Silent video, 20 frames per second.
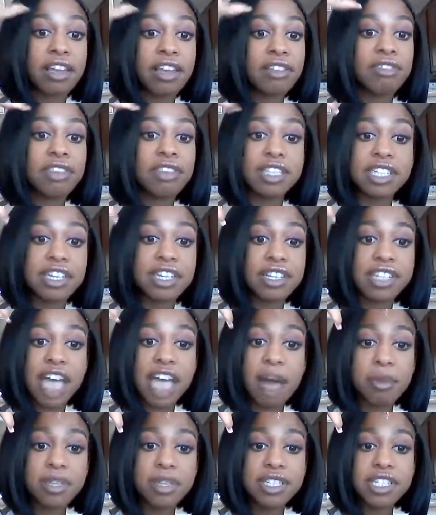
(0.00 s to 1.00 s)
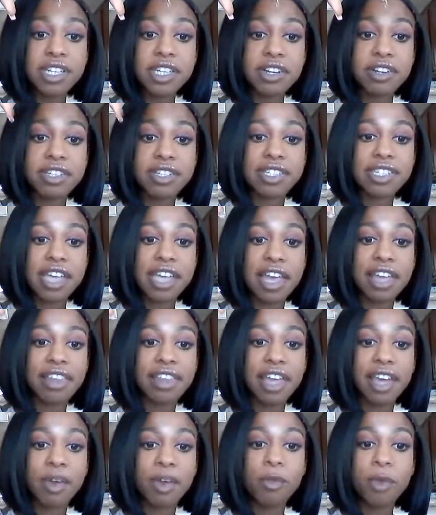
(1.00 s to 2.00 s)
the top of the tier is saying
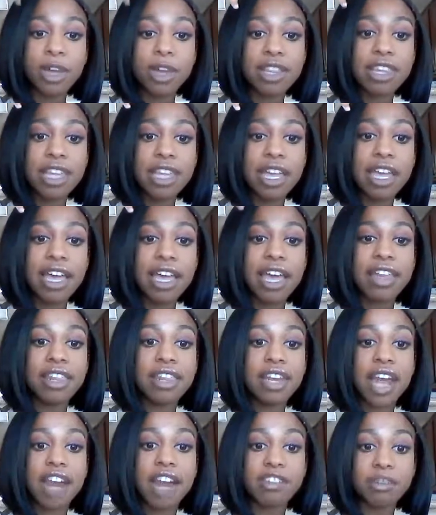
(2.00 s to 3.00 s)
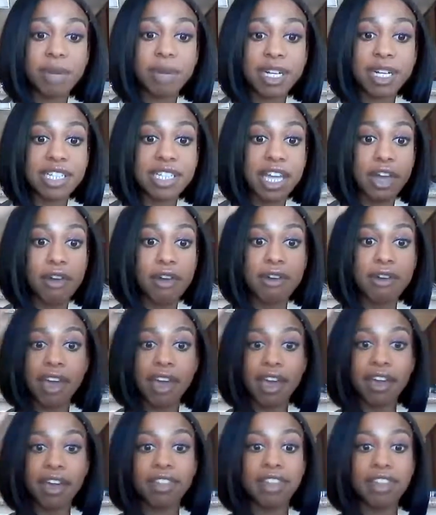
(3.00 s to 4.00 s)
like one thing, and then everybody's like,
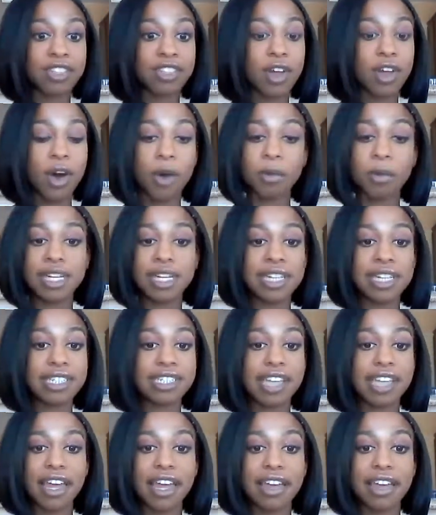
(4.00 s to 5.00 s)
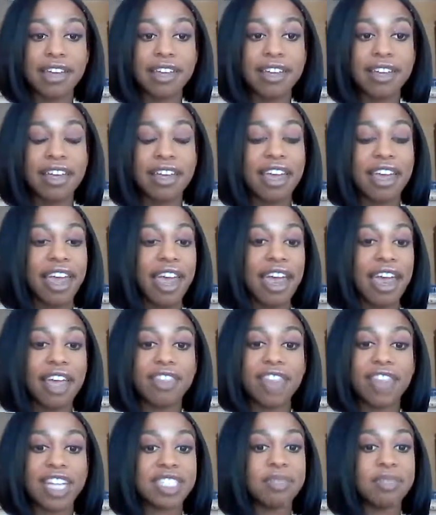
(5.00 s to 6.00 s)
okay, that's all we need to say,
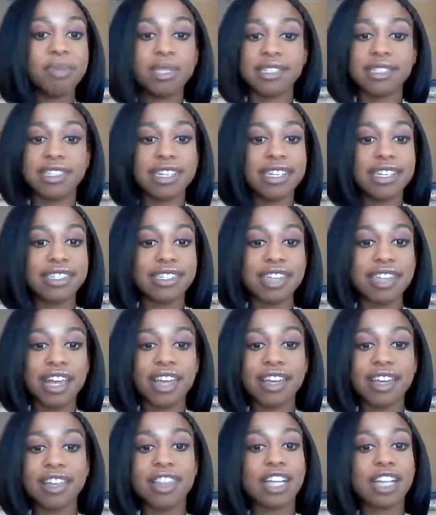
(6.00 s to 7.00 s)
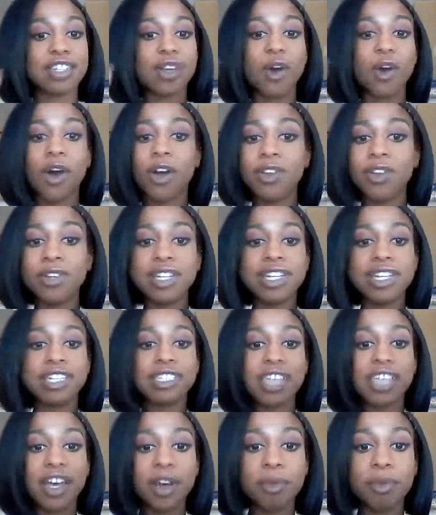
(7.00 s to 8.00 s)
and that's a business, like that's all you need
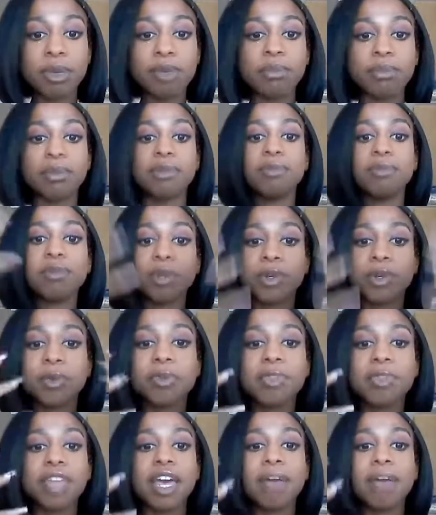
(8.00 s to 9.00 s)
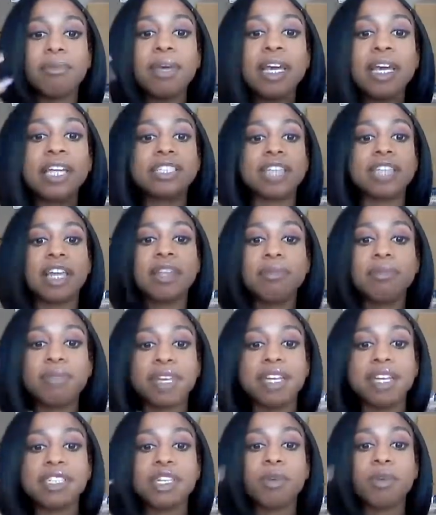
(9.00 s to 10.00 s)
to tell people, recruit them, tell them
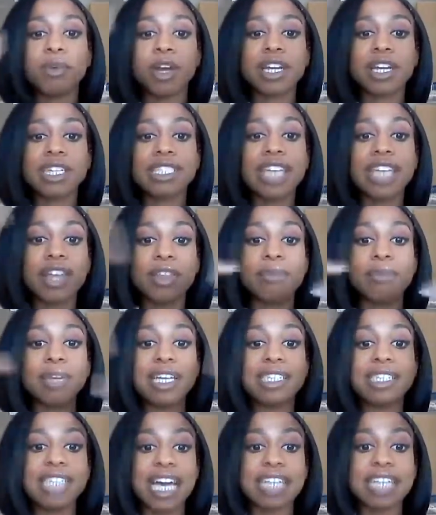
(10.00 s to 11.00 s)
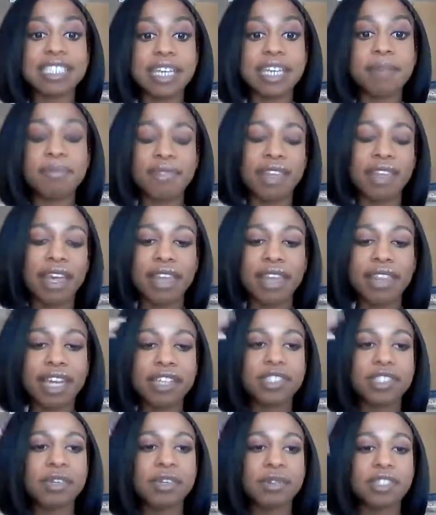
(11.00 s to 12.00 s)
this, and we're going to tell them the exact same thing.
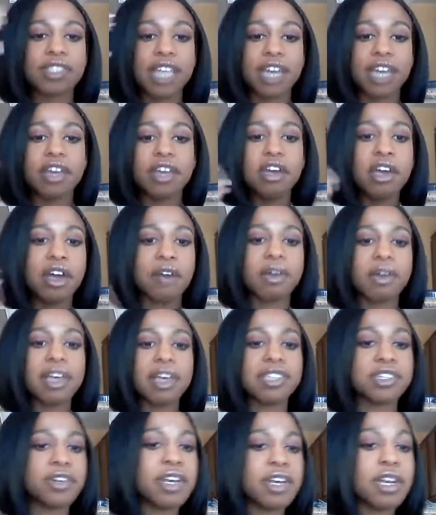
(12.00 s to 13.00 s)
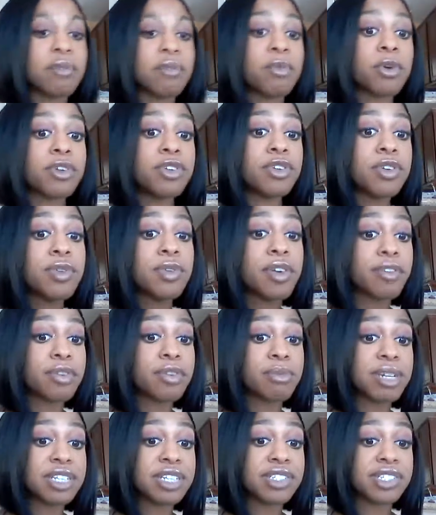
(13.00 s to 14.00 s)
Like, so it's like, okay, is there any more new
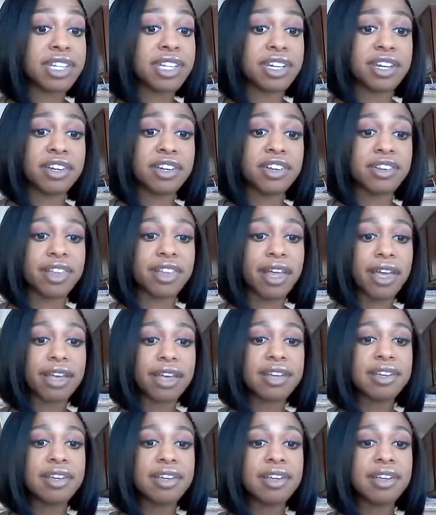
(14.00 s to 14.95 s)
information? And you're like,